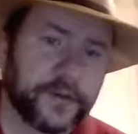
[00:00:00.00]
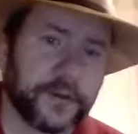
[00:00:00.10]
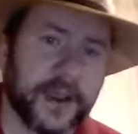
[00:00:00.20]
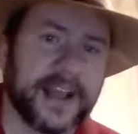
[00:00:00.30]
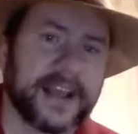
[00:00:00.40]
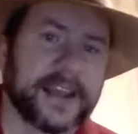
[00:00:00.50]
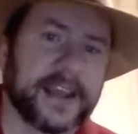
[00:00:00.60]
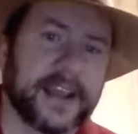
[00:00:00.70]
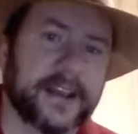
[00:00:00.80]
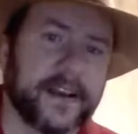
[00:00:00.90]
So I can
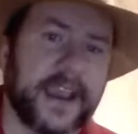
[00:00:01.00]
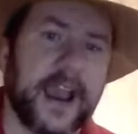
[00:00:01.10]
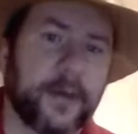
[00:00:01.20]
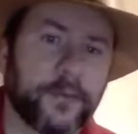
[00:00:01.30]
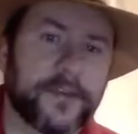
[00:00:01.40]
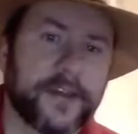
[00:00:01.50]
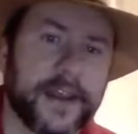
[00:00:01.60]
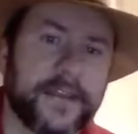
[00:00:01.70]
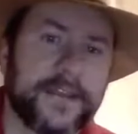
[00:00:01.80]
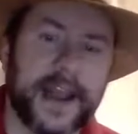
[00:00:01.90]
click count,
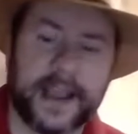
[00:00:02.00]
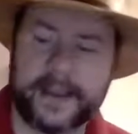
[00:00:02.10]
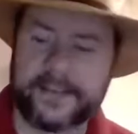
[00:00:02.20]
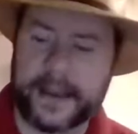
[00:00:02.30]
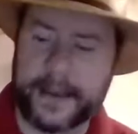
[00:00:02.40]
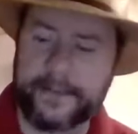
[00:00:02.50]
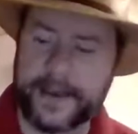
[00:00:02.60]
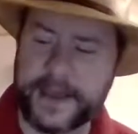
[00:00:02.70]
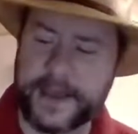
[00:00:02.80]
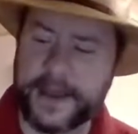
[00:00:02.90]
and then I can type
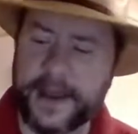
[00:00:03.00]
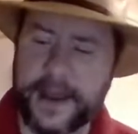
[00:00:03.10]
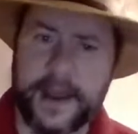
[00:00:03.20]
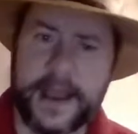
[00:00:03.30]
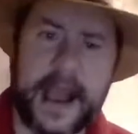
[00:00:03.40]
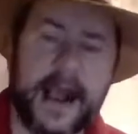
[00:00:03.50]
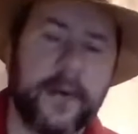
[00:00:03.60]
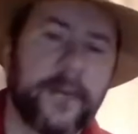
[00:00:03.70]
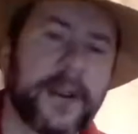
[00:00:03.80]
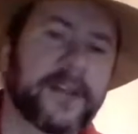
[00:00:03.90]
in
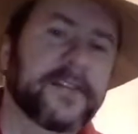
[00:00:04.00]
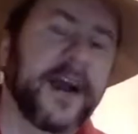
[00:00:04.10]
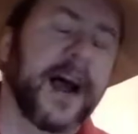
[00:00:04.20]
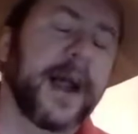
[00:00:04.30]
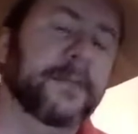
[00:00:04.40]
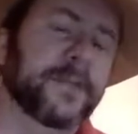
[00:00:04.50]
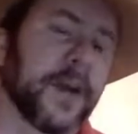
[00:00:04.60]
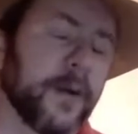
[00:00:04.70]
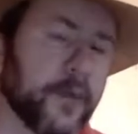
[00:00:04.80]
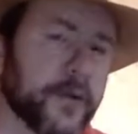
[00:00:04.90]
how many times
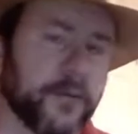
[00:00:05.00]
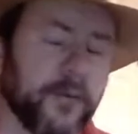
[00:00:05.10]
I want the